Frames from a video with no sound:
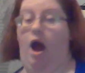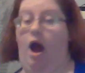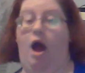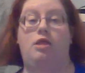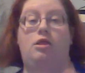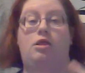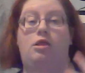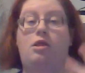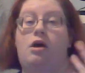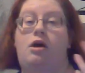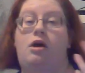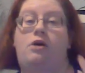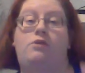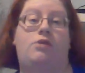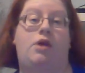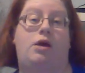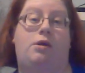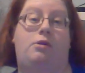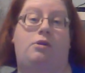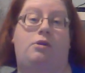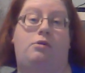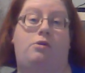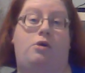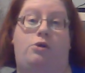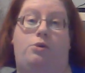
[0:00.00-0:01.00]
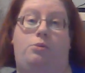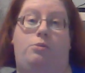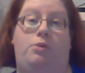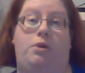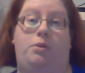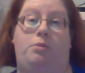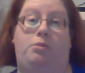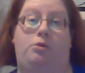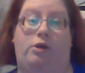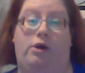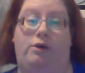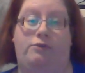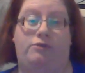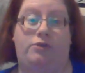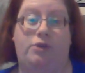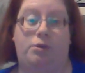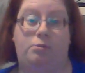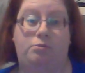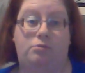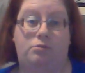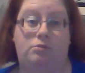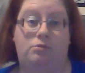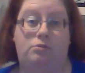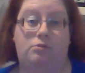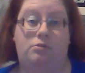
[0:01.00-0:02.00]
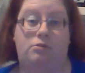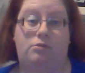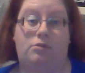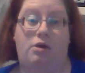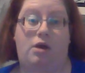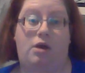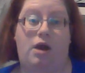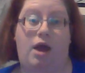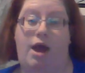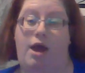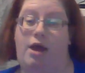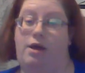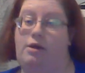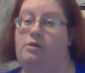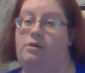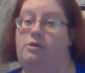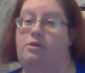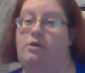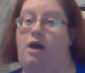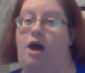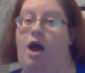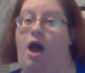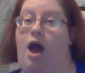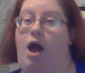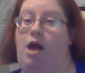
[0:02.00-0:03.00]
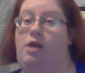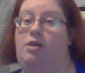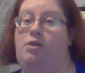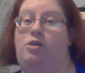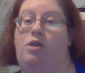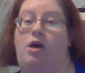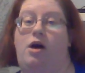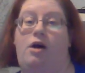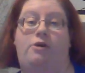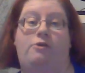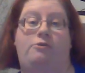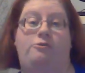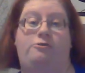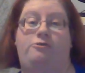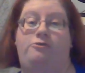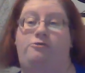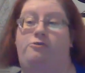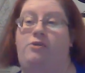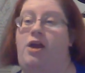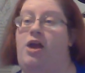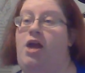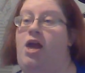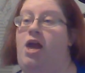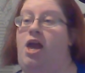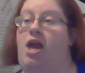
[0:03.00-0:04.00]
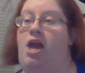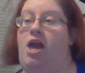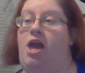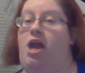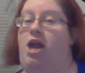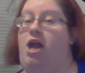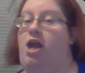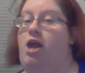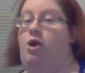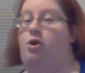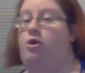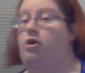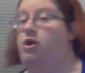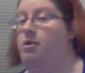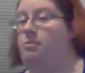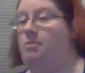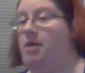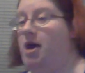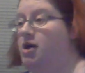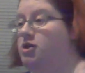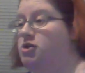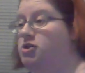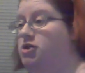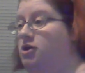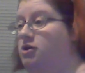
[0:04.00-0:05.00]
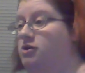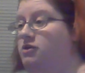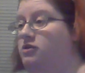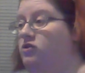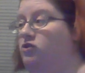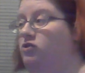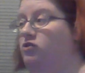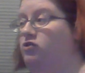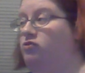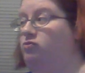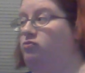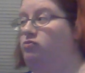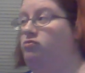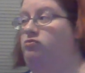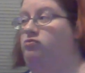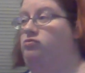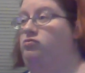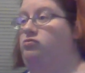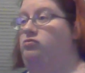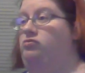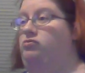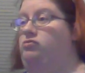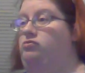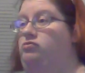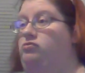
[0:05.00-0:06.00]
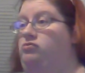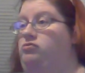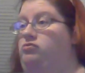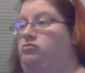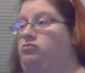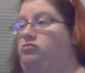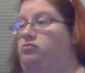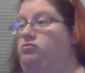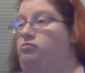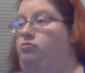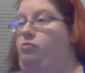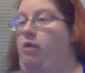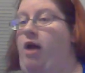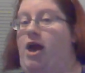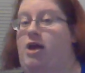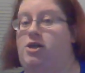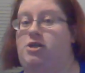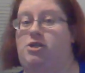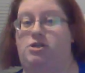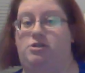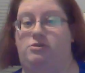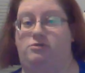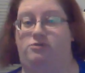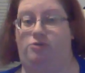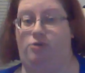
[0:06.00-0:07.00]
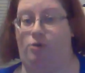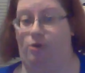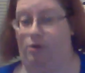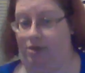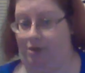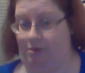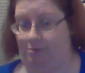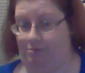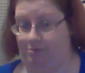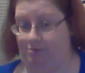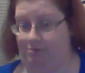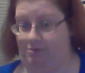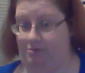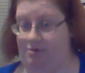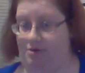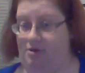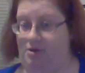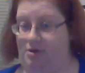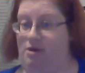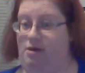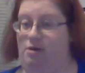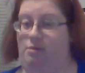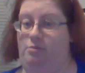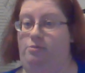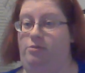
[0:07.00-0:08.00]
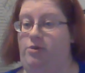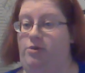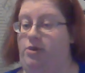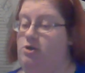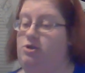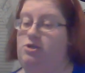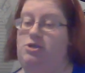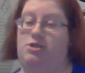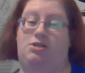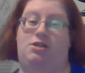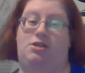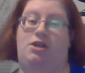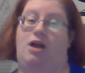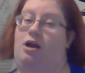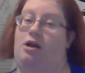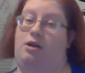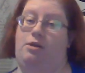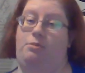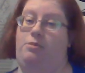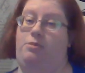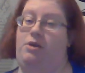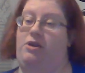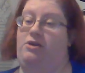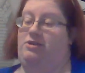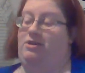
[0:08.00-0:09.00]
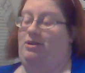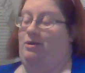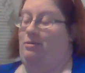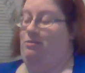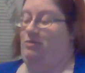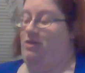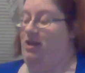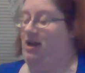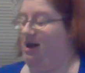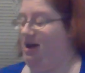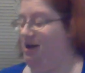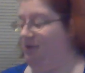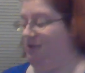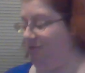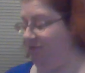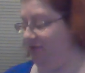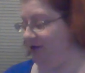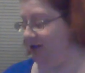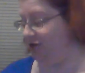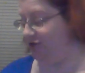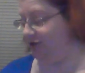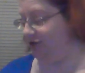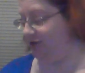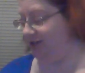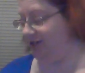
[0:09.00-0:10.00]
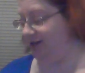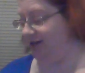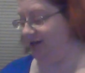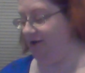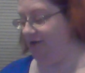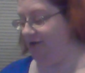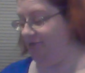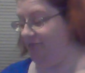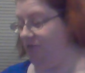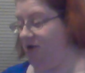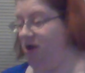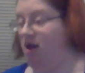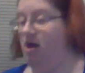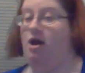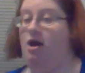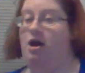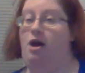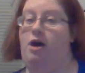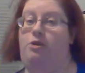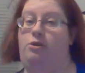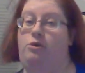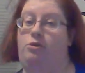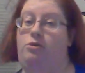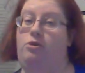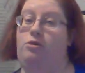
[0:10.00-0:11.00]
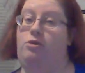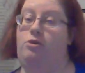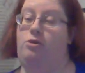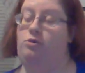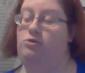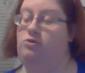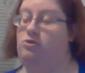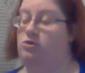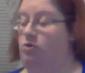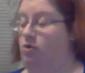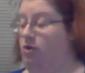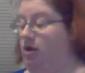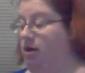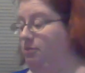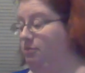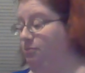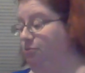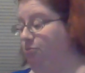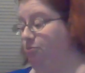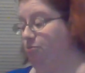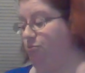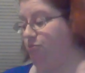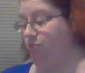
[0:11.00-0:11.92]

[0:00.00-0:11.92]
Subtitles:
I love that other people love them, and I love hearing about y'all's passion for them, but they're just not going to be something I'm interested in. Other than those 3.